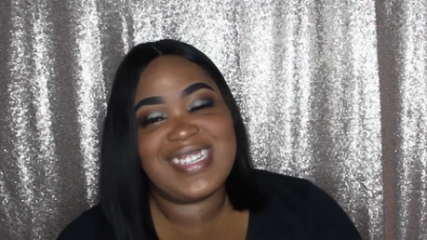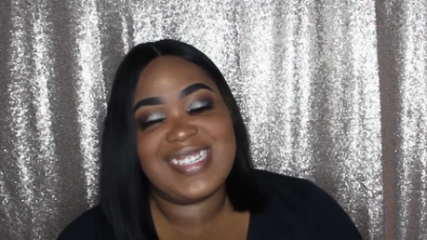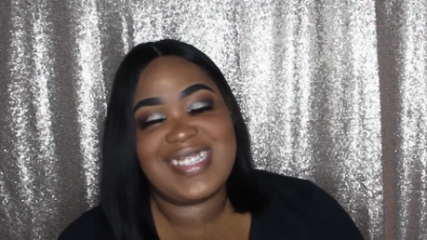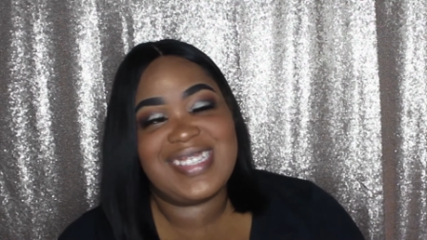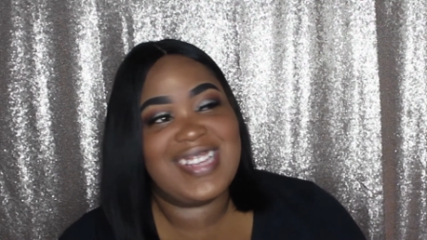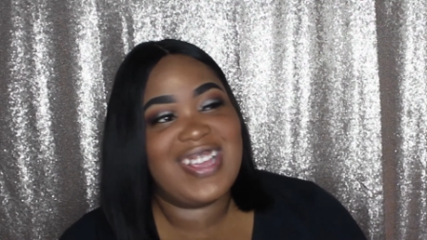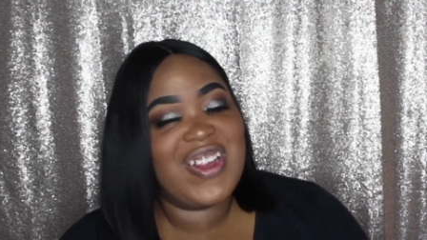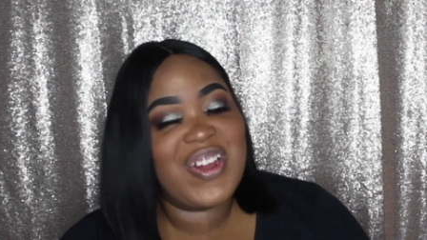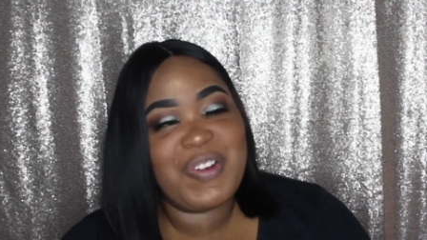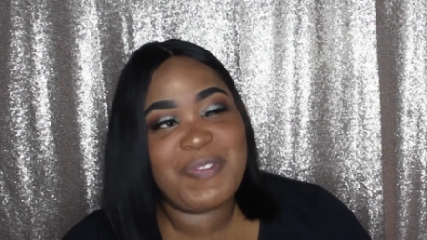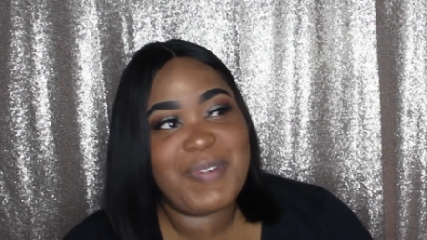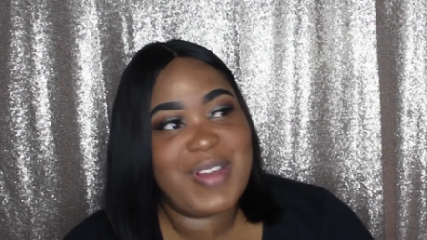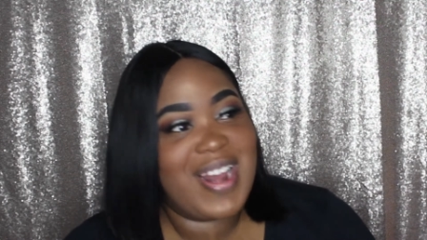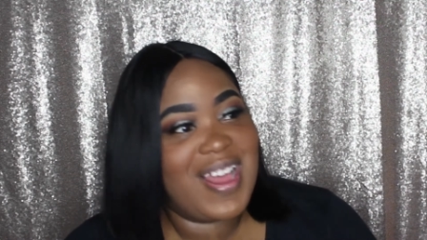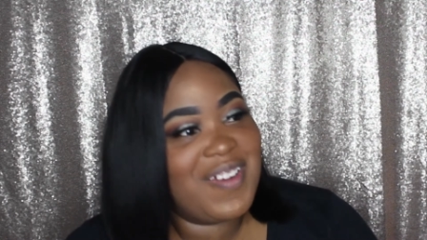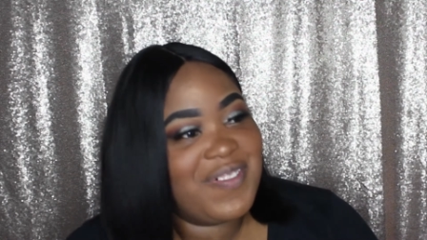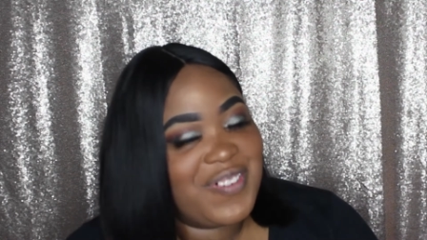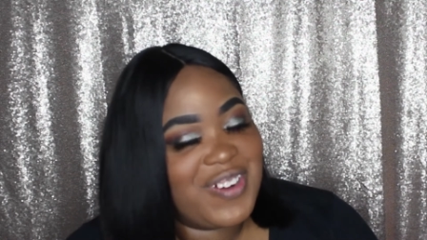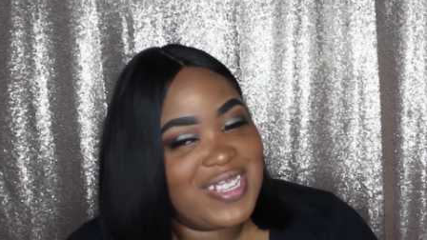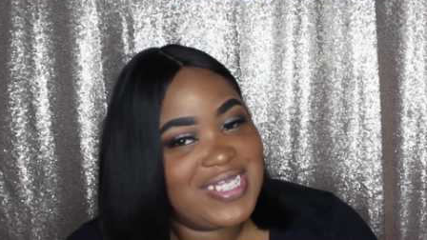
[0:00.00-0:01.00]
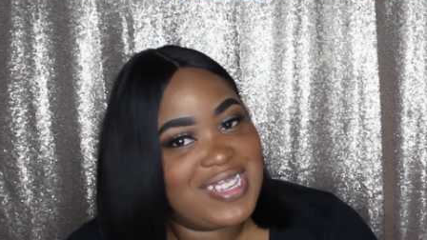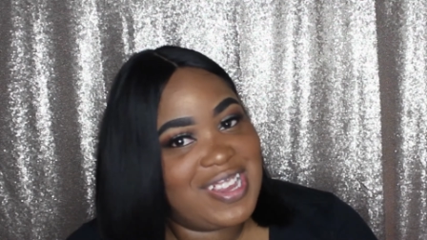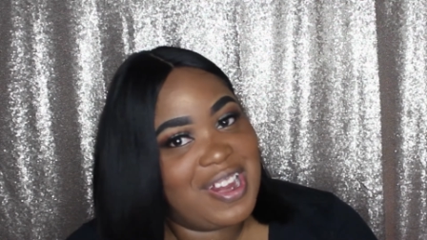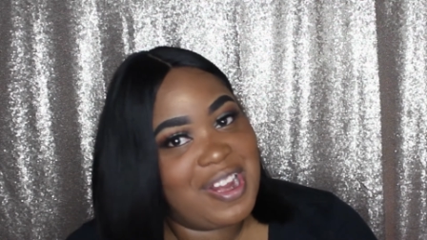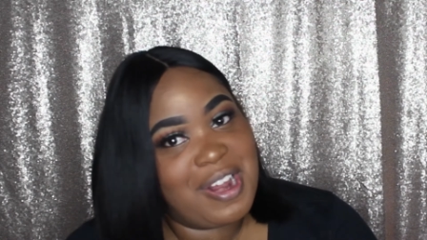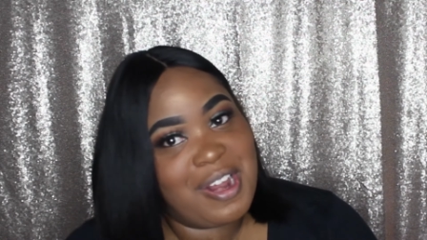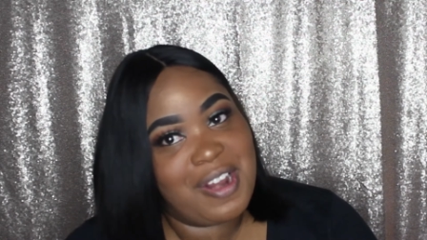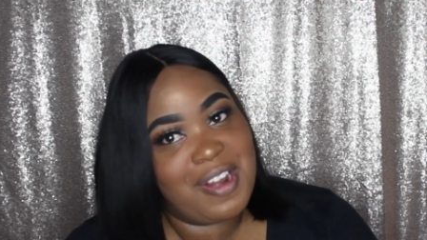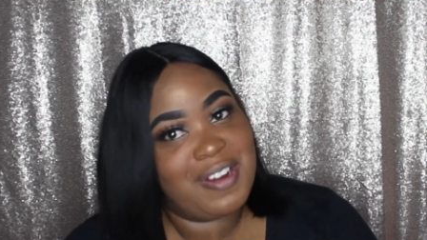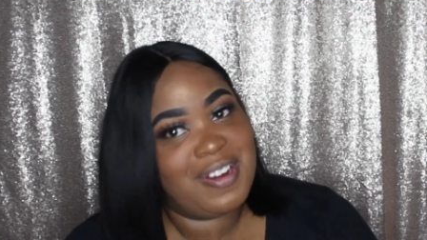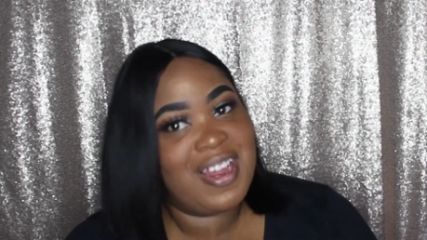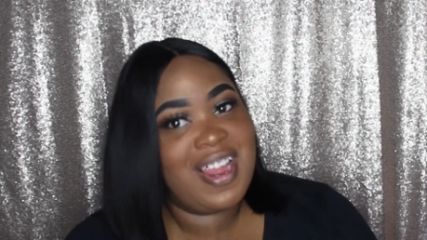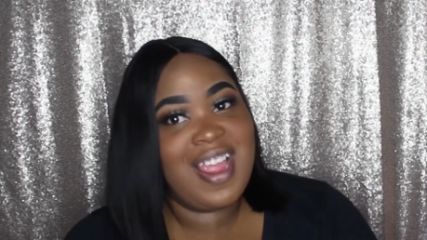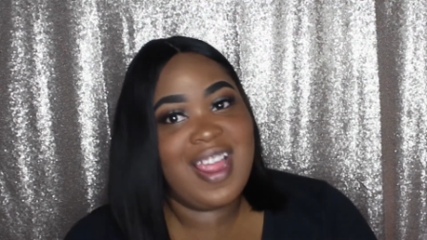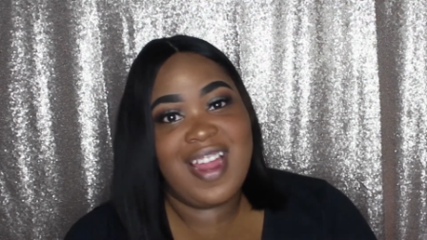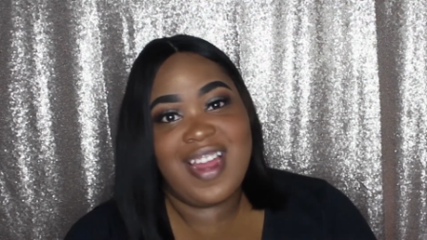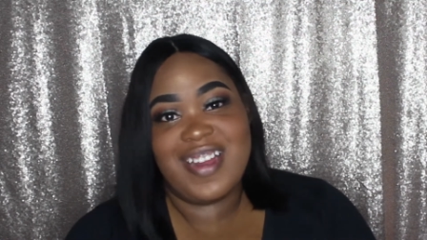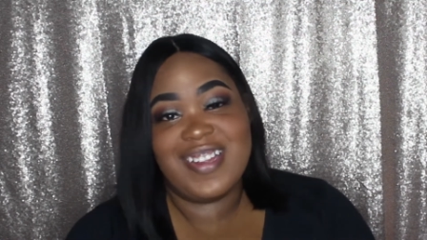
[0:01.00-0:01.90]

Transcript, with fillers: just tell her whatever. Tell her